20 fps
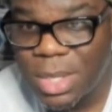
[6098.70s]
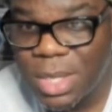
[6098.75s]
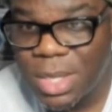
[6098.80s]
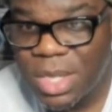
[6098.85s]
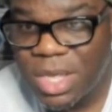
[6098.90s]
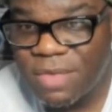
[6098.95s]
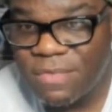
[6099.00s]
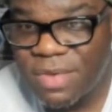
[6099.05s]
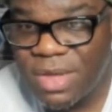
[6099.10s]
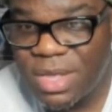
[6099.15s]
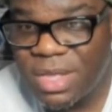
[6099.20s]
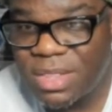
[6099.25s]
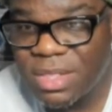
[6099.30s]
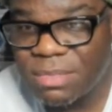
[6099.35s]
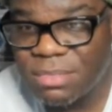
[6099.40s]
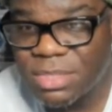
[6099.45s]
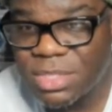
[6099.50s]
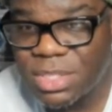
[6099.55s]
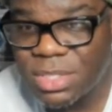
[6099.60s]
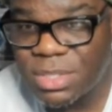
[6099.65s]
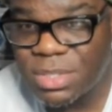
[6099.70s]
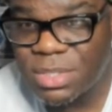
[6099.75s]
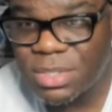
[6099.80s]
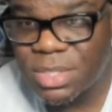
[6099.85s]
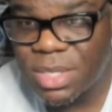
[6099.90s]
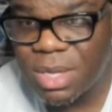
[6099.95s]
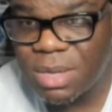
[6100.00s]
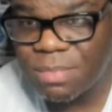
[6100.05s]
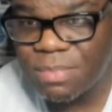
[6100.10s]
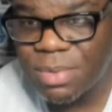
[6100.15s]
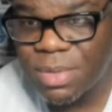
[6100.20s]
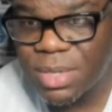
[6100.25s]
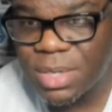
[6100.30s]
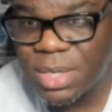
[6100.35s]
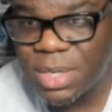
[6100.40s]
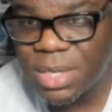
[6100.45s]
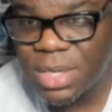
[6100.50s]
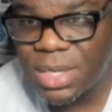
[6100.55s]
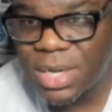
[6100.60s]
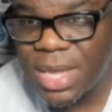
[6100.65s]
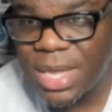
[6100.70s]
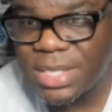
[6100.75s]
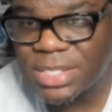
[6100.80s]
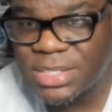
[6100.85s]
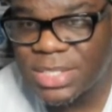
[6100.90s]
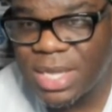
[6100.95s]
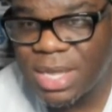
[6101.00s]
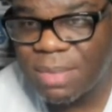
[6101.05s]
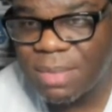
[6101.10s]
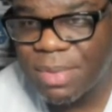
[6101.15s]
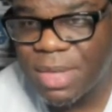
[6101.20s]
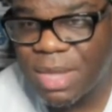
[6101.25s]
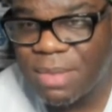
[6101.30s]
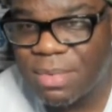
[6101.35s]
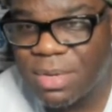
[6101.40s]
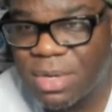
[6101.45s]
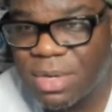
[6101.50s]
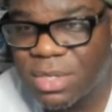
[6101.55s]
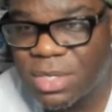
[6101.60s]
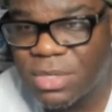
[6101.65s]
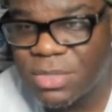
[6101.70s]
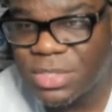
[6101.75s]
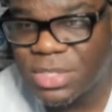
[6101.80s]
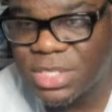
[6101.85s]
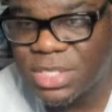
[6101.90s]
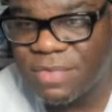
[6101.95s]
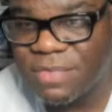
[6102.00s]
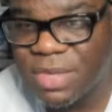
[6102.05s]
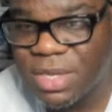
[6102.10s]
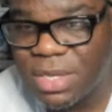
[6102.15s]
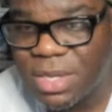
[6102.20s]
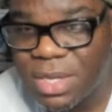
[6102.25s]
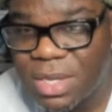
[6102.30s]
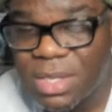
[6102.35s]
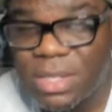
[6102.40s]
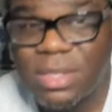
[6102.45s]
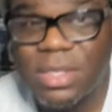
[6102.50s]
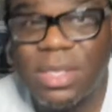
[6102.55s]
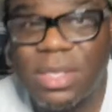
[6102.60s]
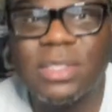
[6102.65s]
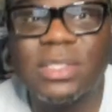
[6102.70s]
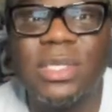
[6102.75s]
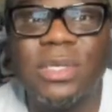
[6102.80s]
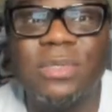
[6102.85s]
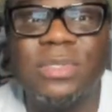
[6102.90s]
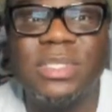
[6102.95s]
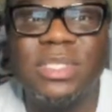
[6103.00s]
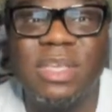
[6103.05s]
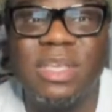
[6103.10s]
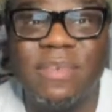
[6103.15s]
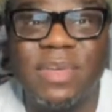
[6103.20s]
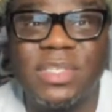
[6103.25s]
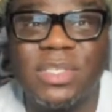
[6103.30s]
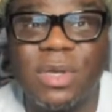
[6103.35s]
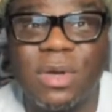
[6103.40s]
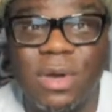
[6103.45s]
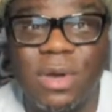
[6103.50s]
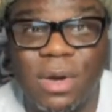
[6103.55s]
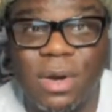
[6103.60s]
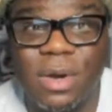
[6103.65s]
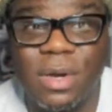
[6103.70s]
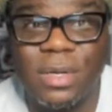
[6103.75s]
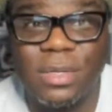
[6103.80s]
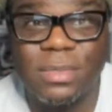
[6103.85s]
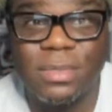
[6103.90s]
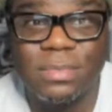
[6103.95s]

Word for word: If I hit them twos, I'm putting a nice down payment on a new Civic. Those new Civics are hard.